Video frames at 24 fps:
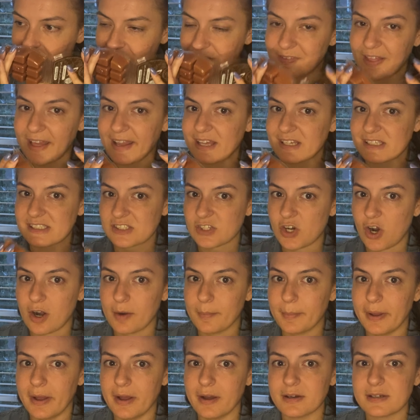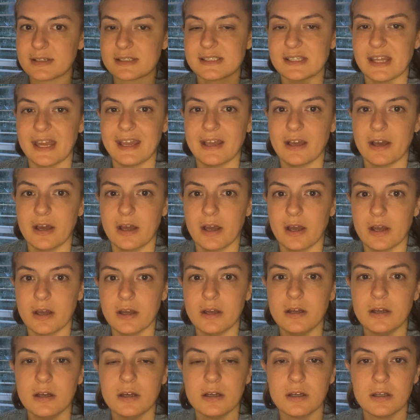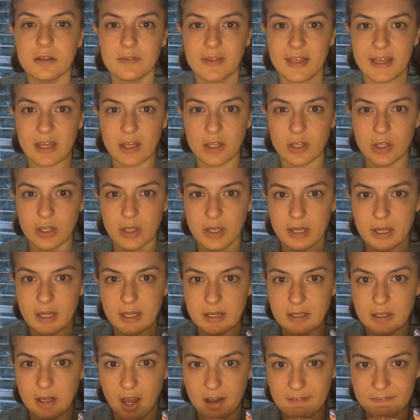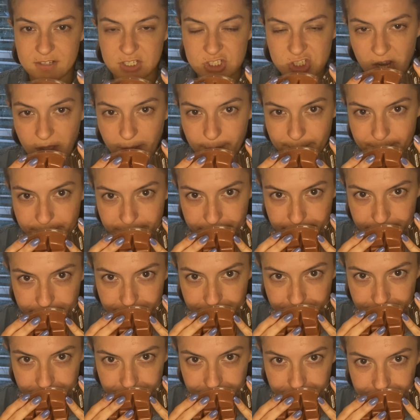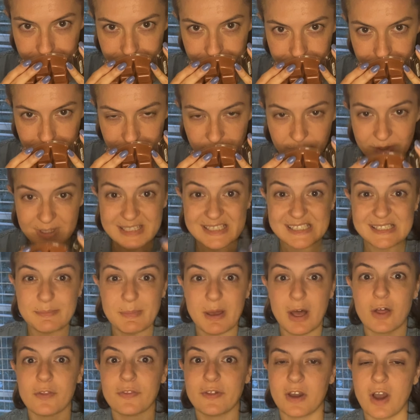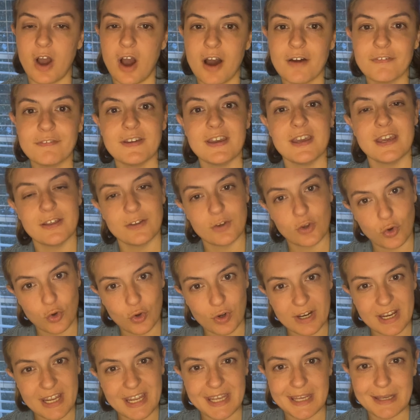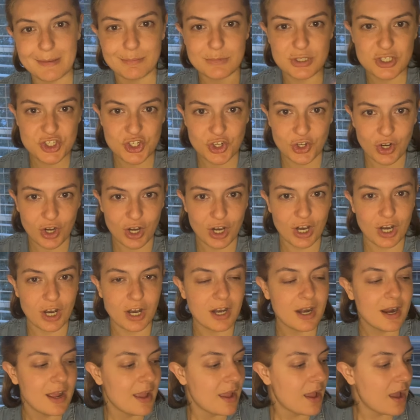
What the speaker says: a Starbucks, like a good coffee shop. You can smell the coffee, cream, sugar,